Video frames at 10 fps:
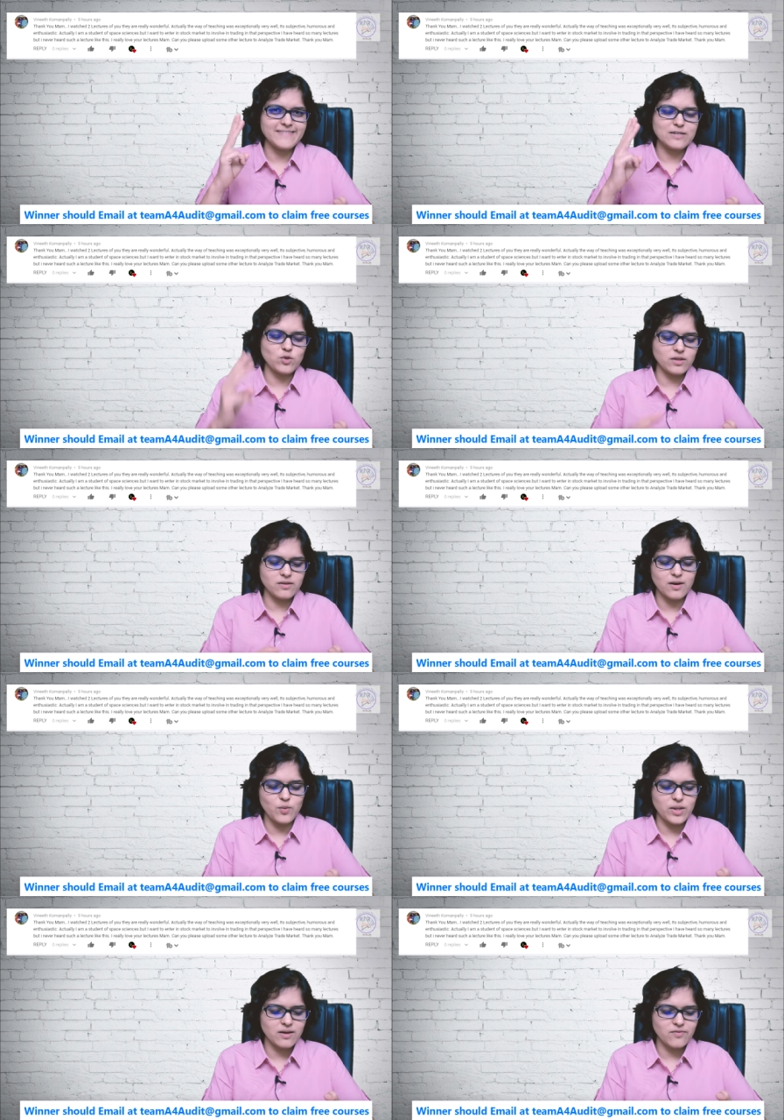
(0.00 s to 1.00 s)
You are the third
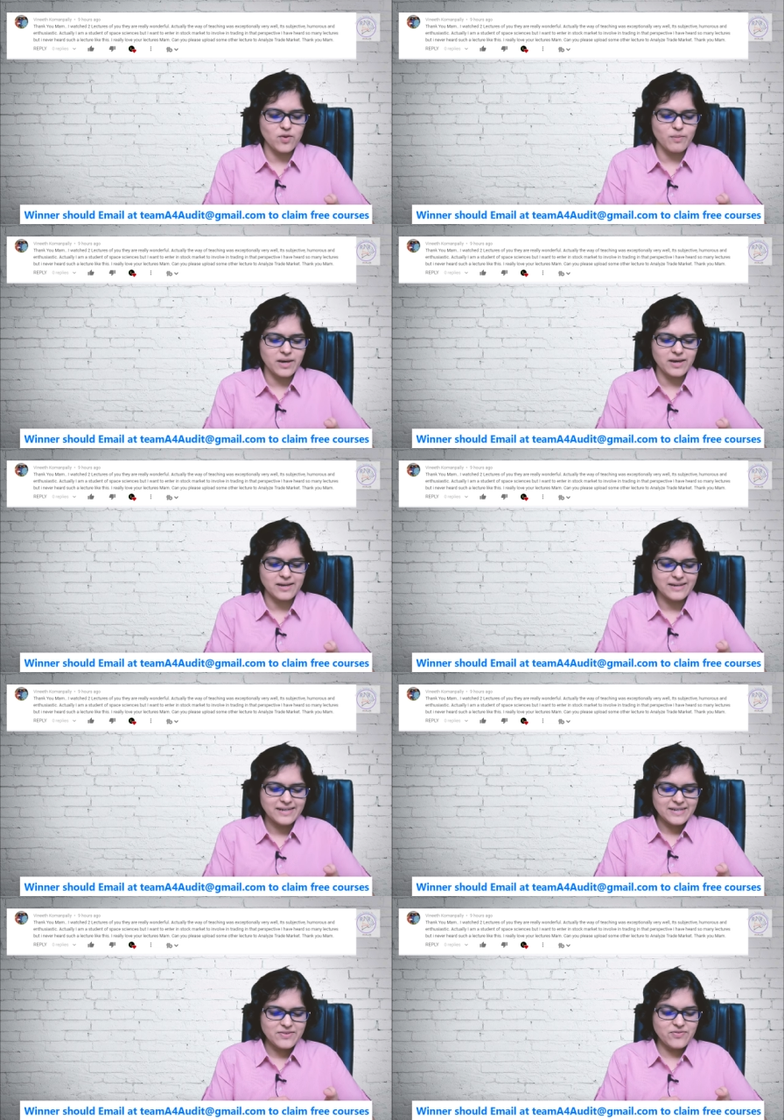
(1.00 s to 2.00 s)
winner for my
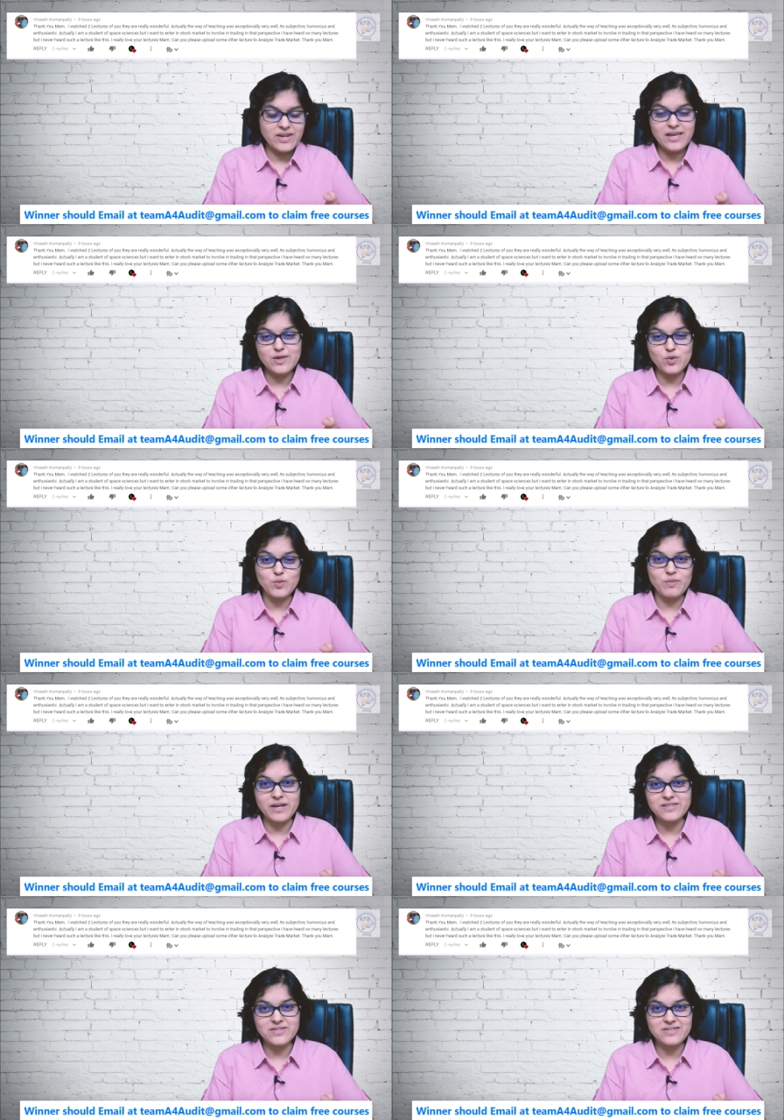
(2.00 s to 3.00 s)
free YouTube
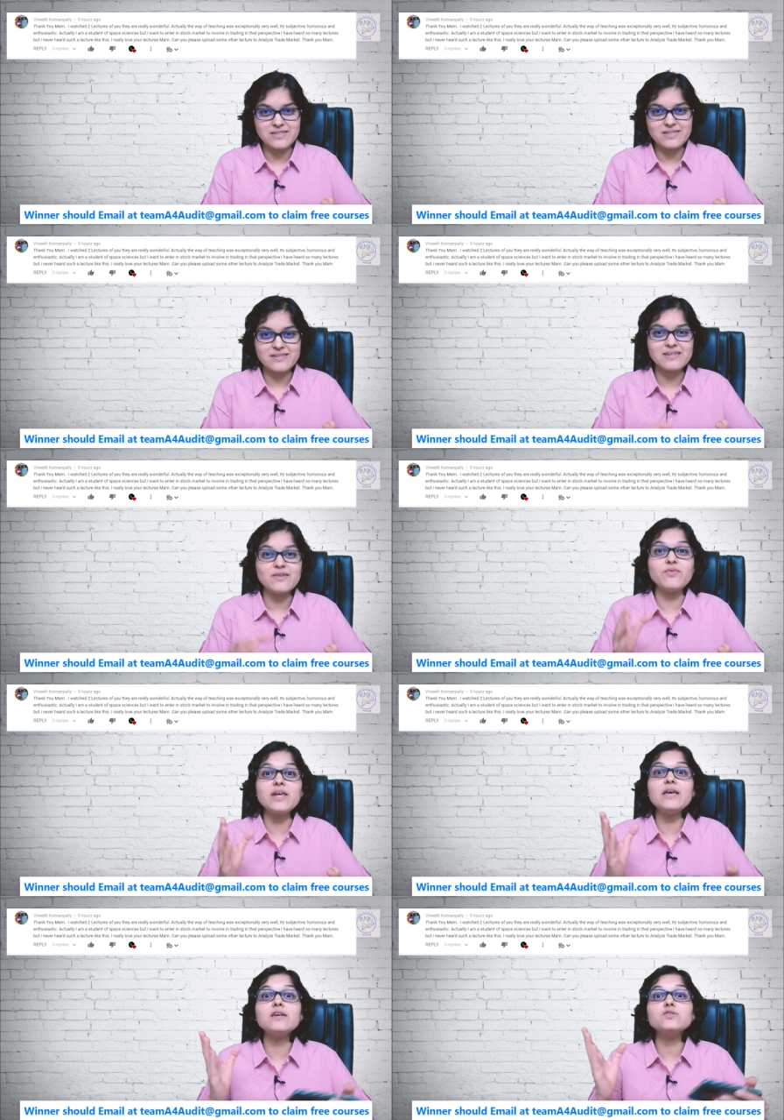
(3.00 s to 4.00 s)
lectures.
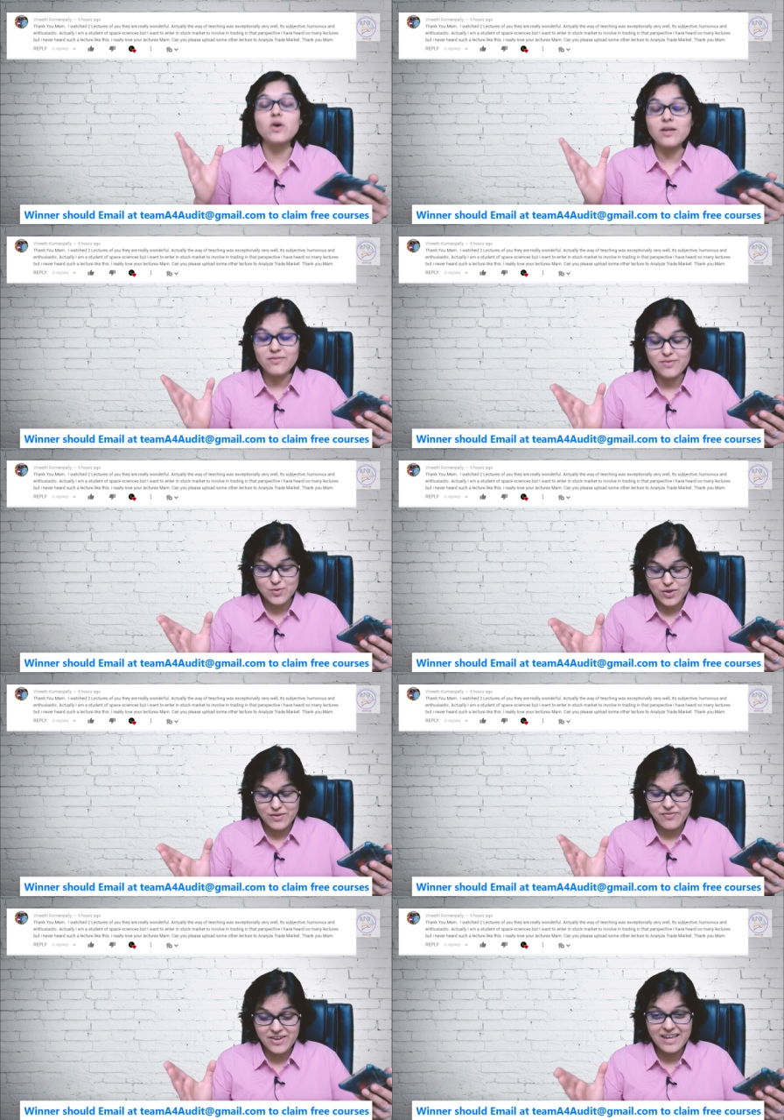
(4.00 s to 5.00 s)
Free, sorry, sorry,
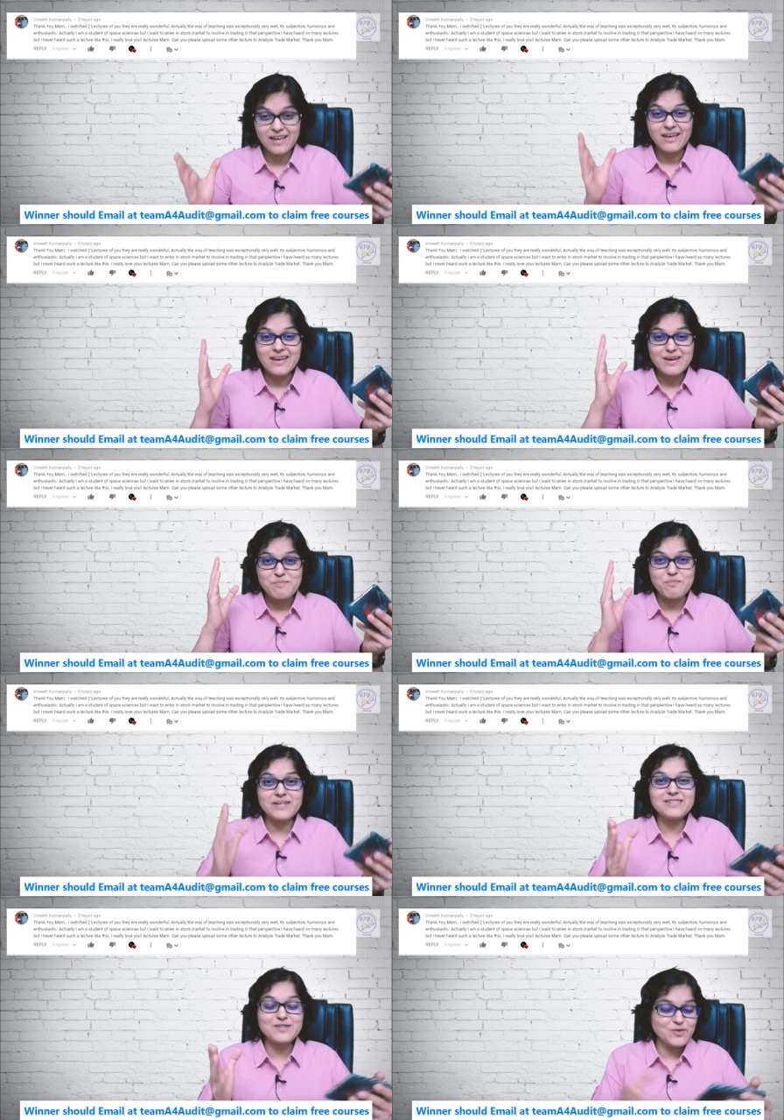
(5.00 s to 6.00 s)
free
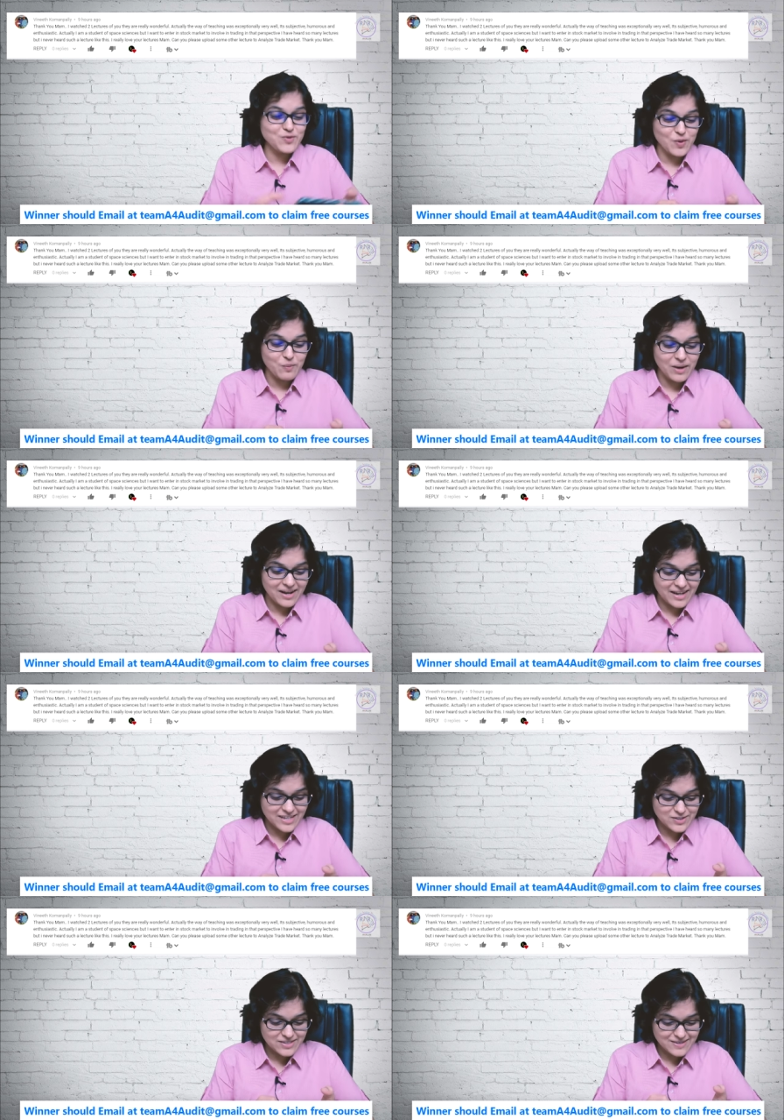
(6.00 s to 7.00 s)
basics of stock market
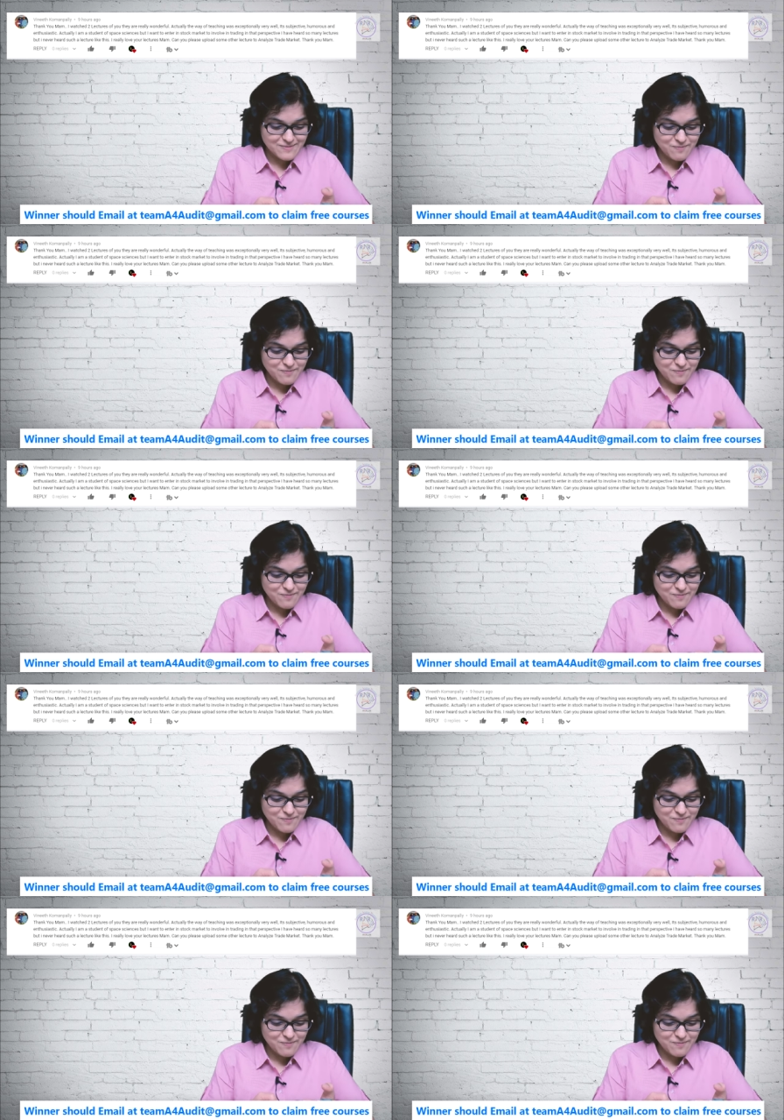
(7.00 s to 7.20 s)
lectures.